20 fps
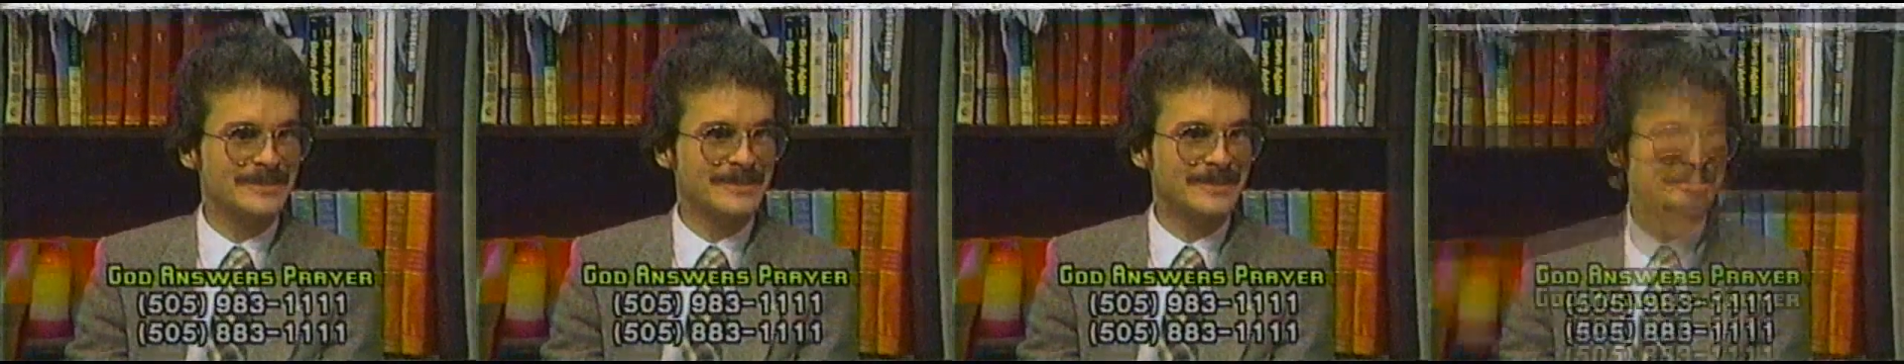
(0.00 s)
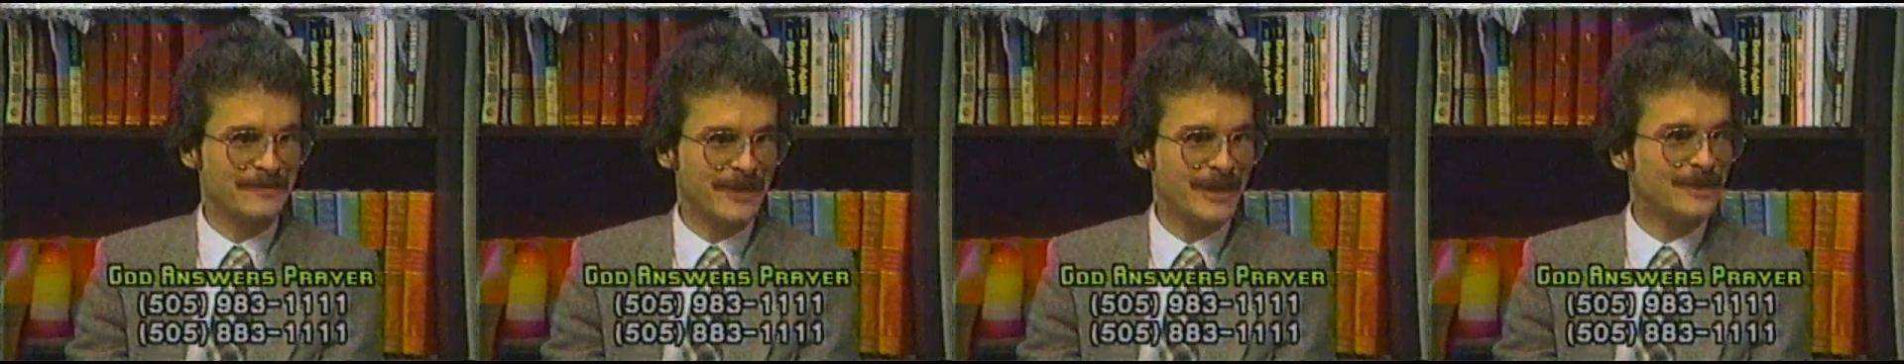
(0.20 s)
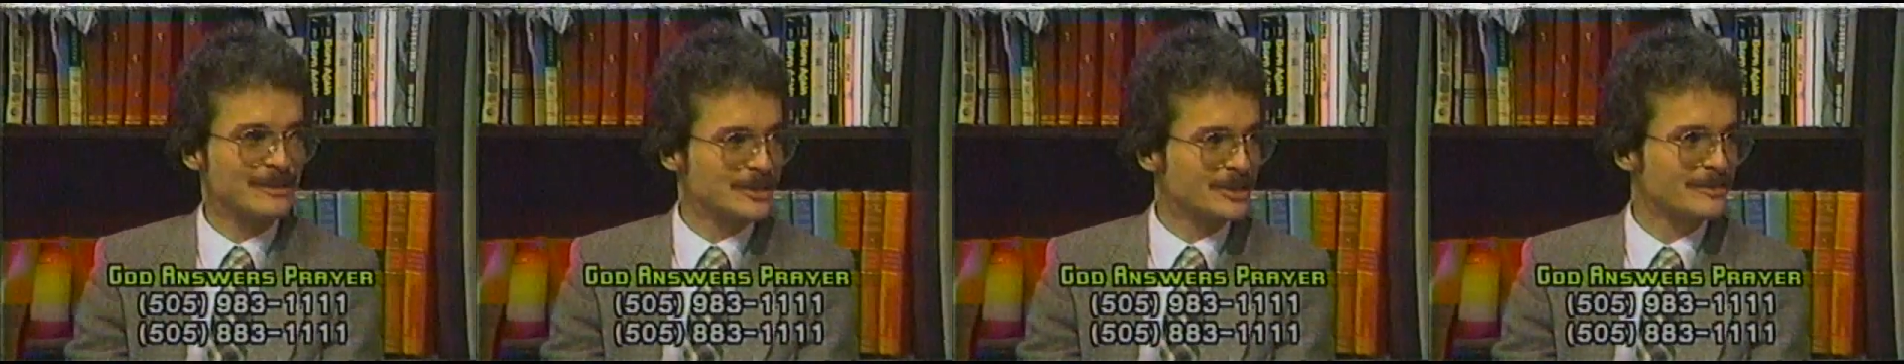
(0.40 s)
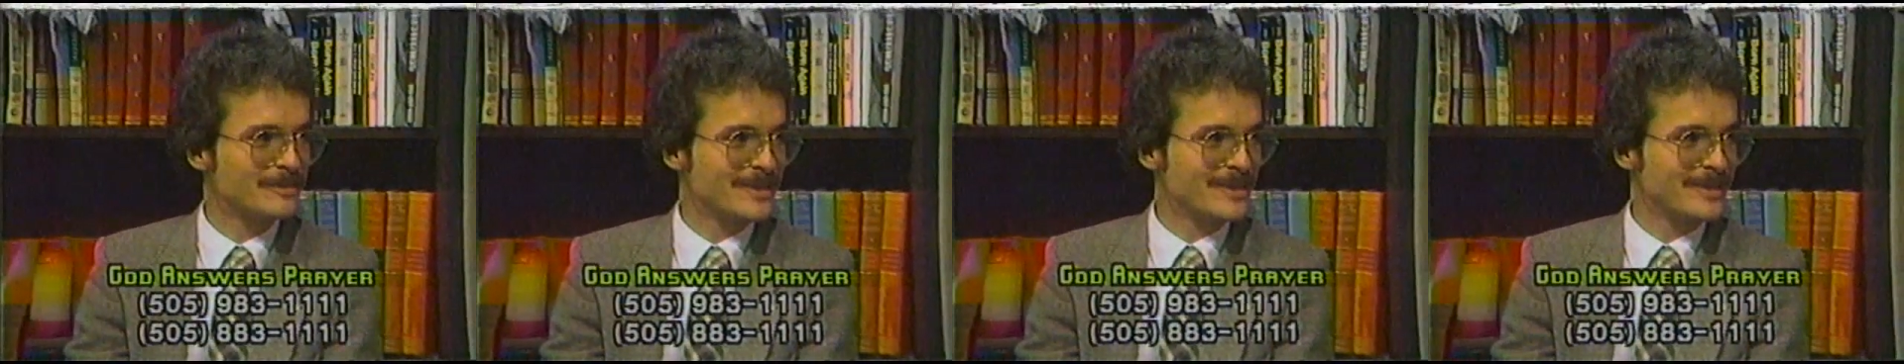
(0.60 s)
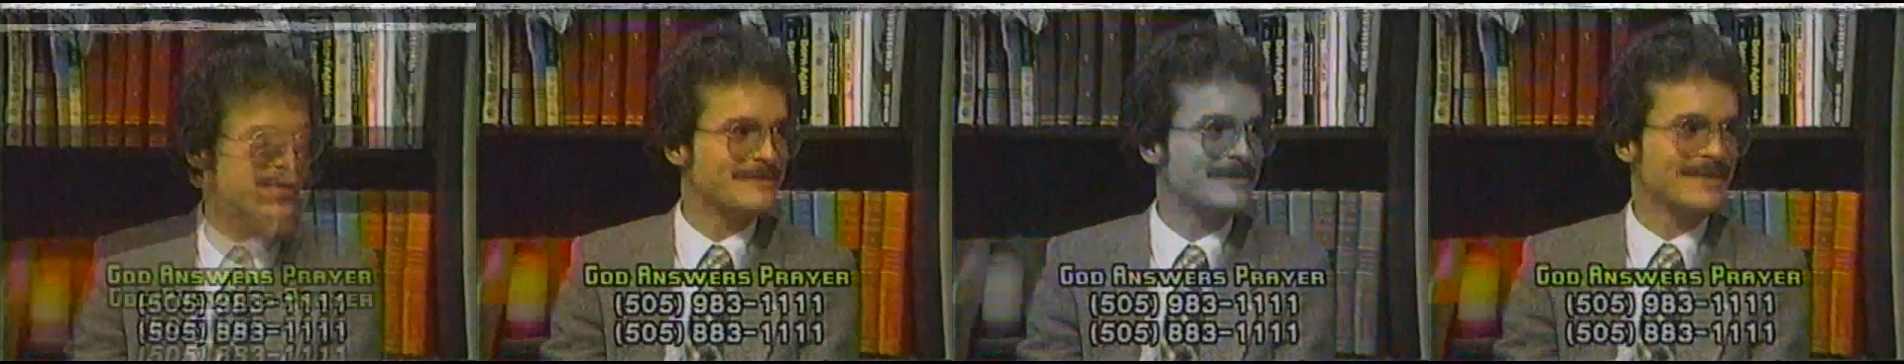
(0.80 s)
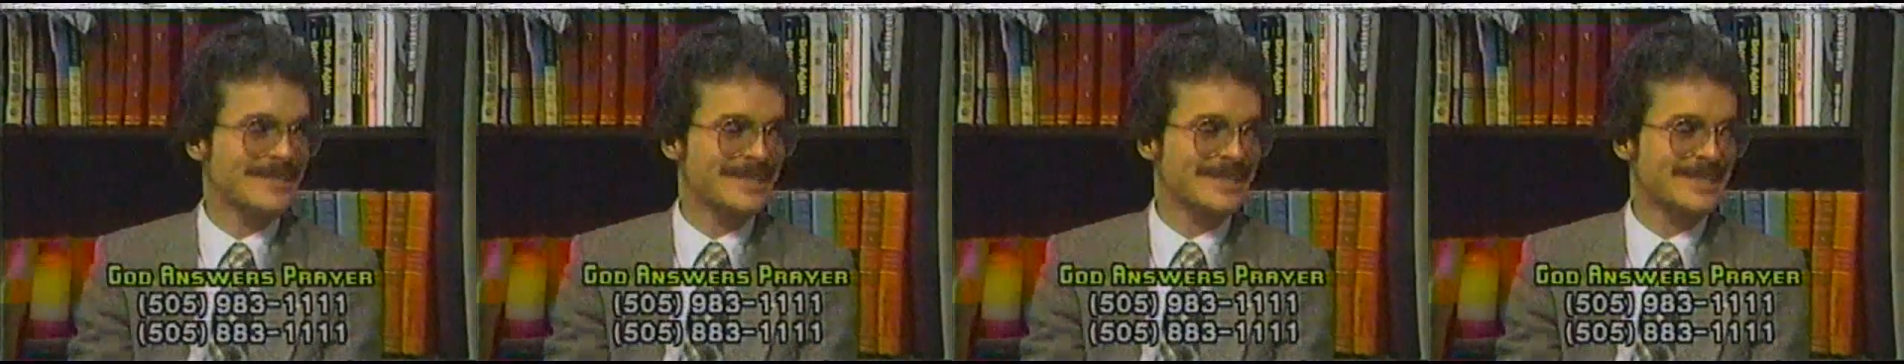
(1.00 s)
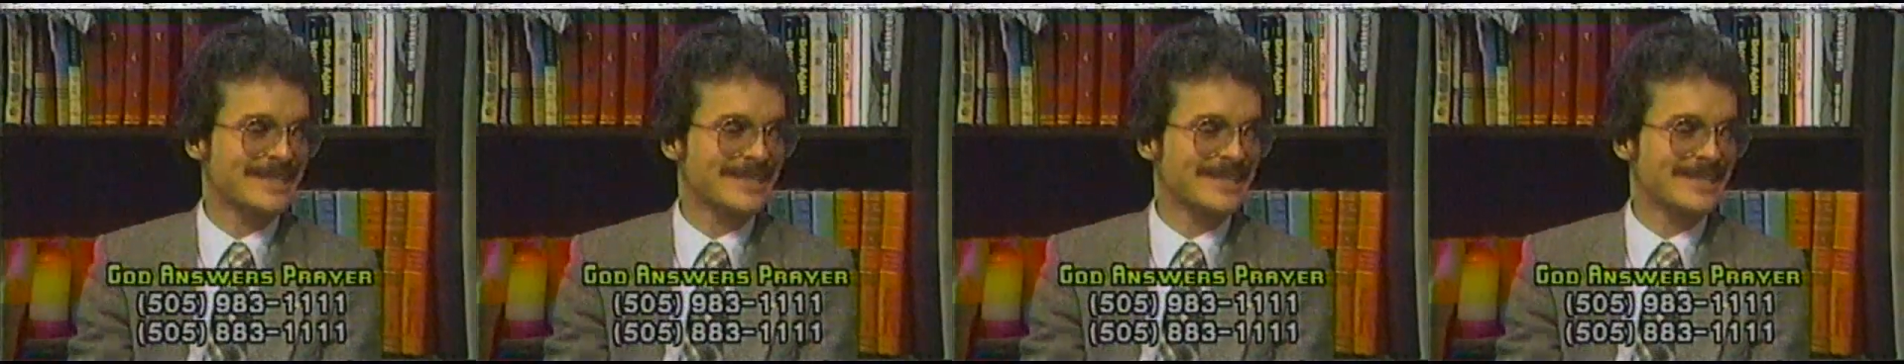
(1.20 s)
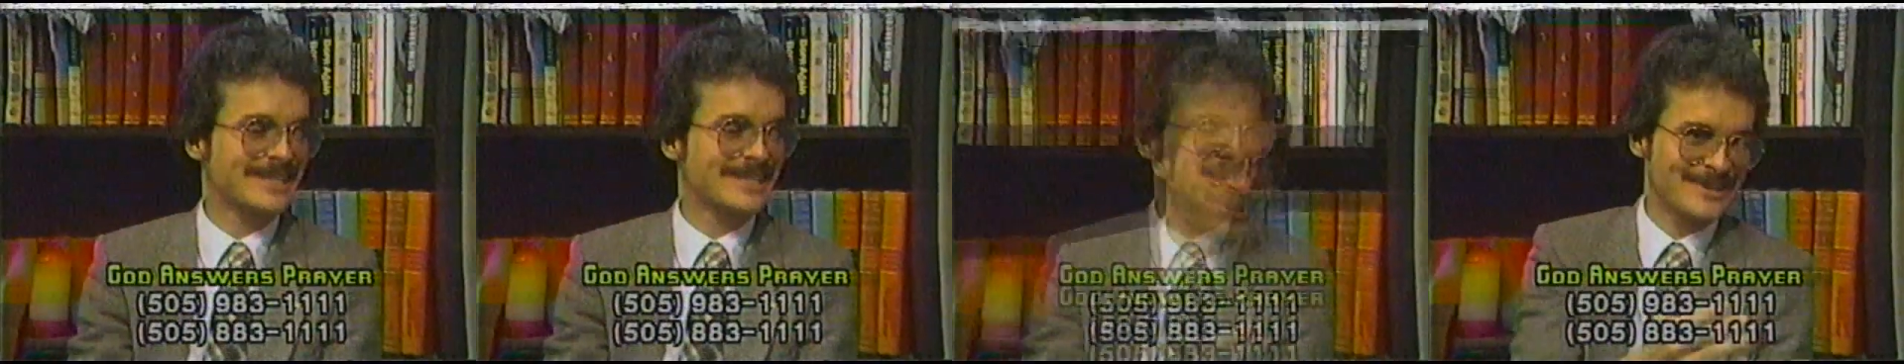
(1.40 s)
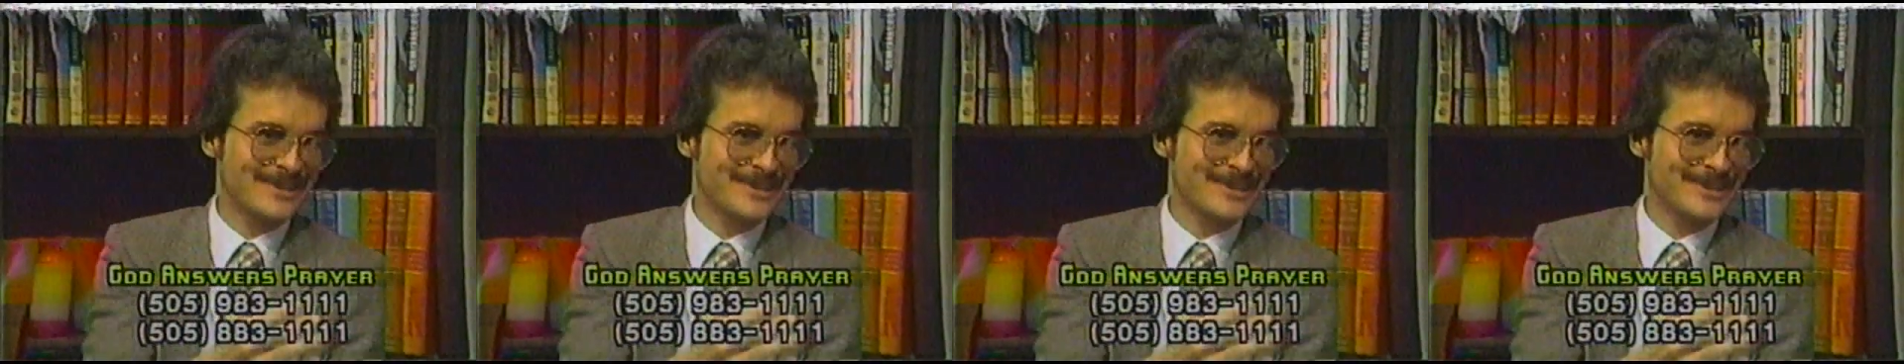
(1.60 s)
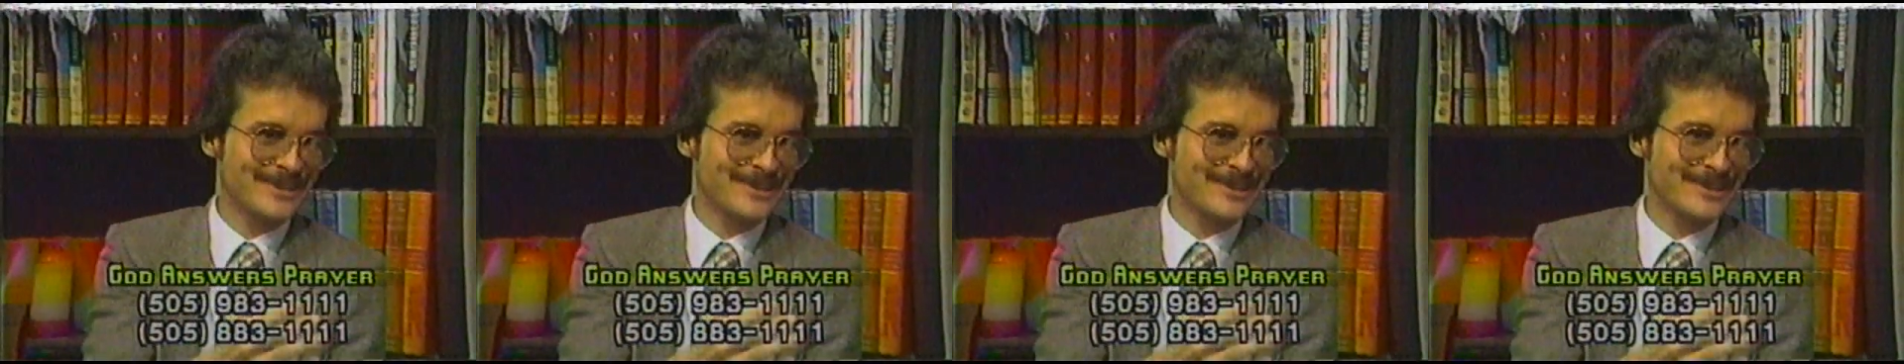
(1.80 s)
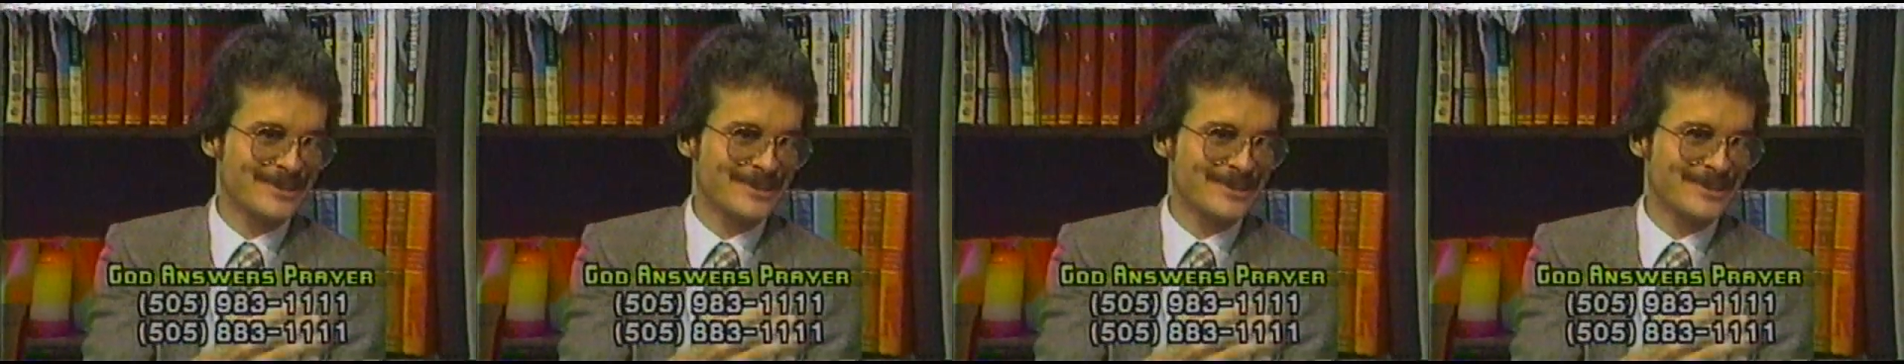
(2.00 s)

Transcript: to fellowship again because I was one of those people.